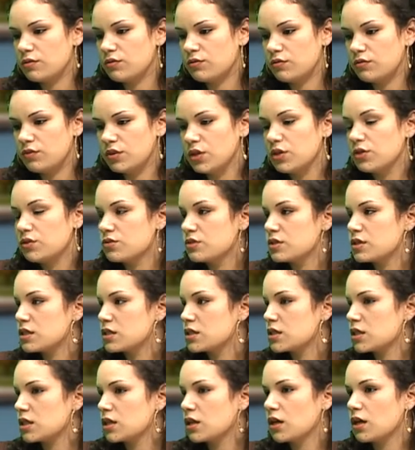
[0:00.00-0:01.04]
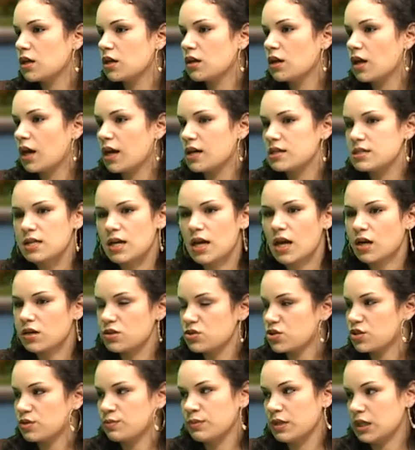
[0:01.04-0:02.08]
used as
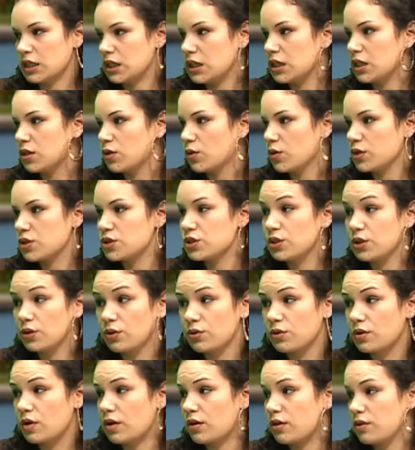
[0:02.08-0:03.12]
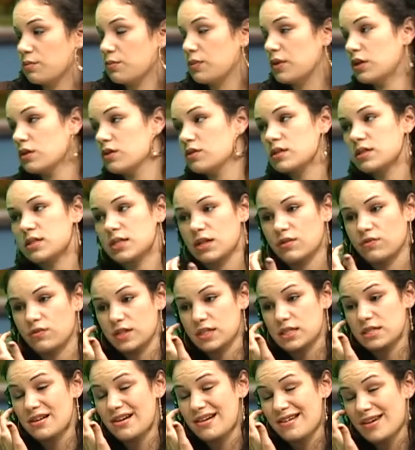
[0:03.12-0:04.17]
extra money or to go to other bills if
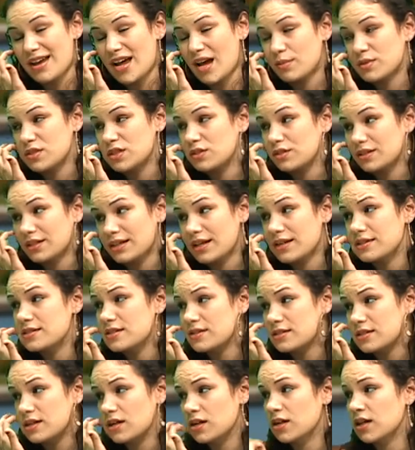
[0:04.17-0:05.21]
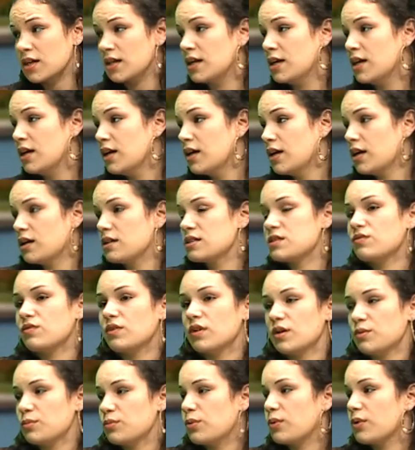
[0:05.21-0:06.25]
it's not absolutely necessary. It's
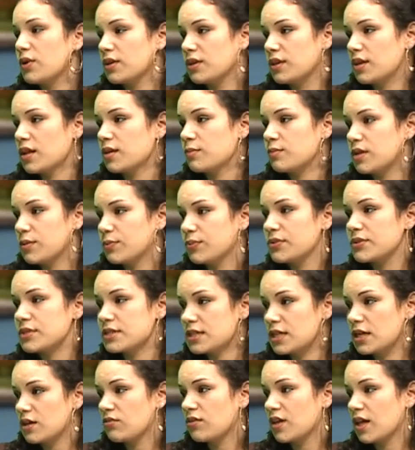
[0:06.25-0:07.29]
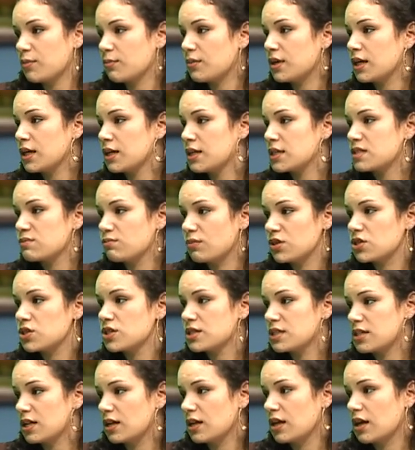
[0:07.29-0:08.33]
very important that people save that money as much
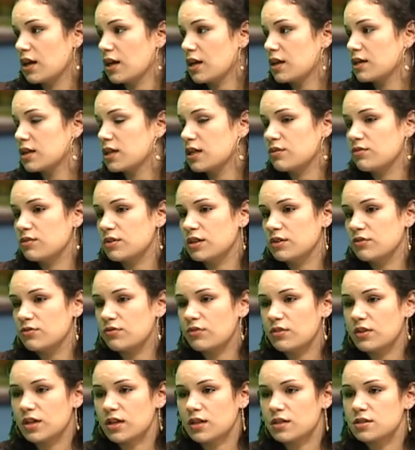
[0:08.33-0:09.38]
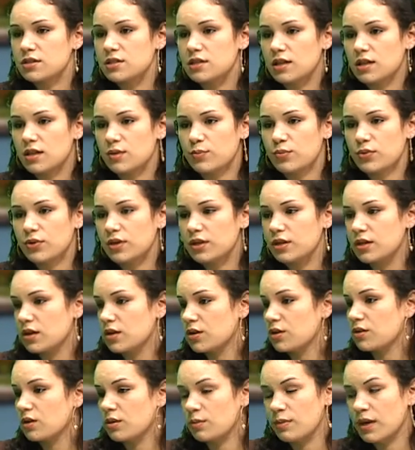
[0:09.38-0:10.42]
as they can, even if they put it
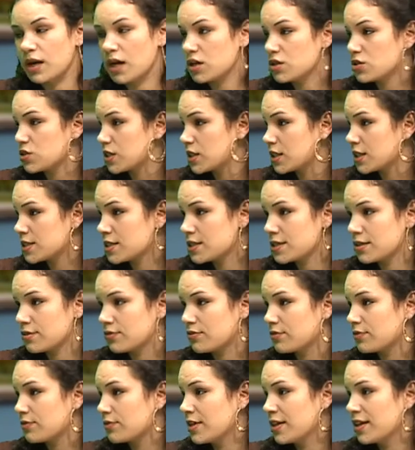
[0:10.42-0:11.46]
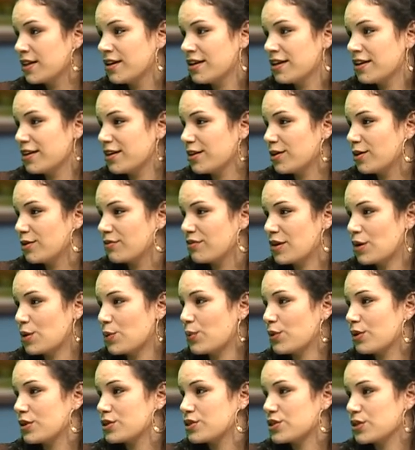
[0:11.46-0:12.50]
under their mattress, if they don't
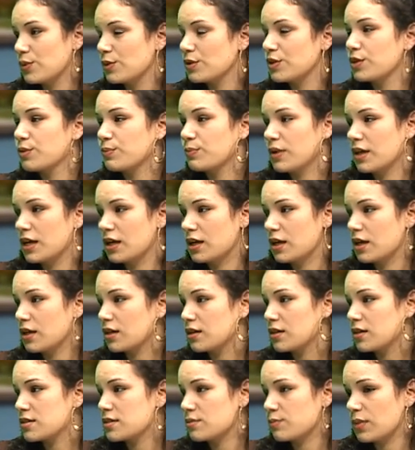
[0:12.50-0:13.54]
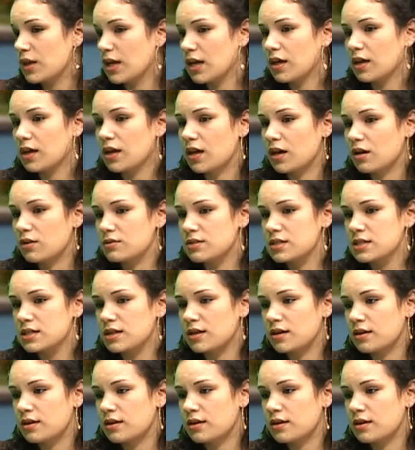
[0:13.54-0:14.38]
want to show it in their bank accounts.